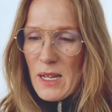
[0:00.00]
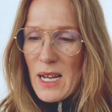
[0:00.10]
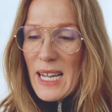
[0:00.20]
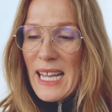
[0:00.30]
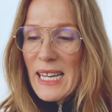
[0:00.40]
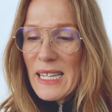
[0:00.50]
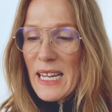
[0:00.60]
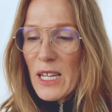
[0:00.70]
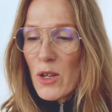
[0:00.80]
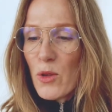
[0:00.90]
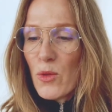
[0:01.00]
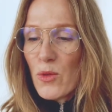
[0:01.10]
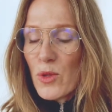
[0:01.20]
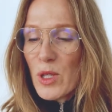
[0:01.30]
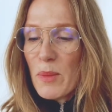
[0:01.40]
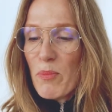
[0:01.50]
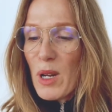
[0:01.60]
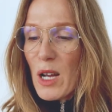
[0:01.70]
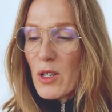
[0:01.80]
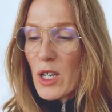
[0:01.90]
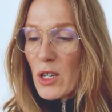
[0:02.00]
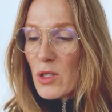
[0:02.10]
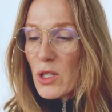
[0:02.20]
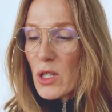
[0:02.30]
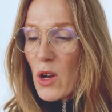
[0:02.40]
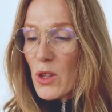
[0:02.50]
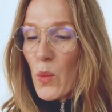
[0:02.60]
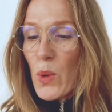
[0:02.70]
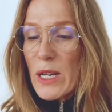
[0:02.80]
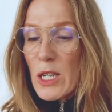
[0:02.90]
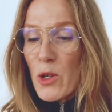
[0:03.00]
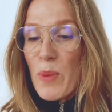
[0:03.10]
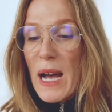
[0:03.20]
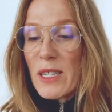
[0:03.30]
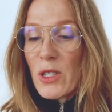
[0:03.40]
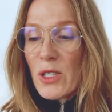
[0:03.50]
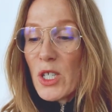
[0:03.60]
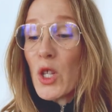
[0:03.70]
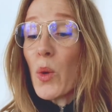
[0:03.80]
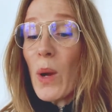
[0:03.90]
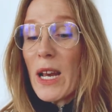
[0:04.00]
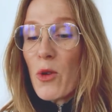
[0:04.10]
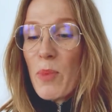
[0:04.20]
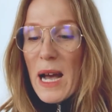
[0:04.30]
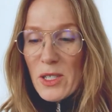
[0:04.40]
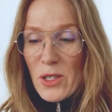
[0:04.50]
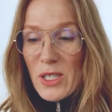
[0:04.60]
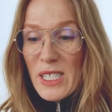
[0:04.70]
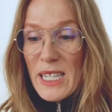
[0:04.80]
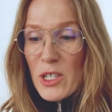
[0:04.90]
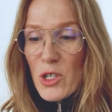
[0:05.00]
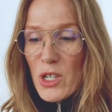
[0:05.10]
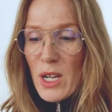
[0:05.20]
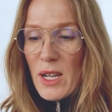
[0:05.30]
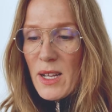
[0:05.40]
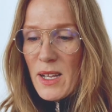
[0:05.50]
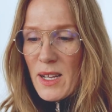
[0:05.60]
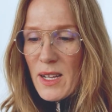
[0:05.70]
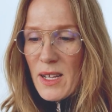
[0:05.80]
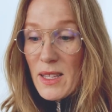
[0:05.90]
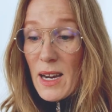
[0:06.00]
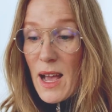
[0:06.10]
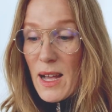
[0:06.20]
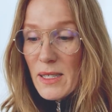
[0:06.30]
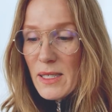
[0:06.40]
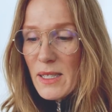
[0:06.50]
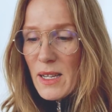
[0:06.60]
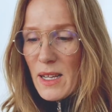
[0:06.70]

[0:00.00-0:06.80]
A kidney oozed blood guts on the willow-patterned dish, the last.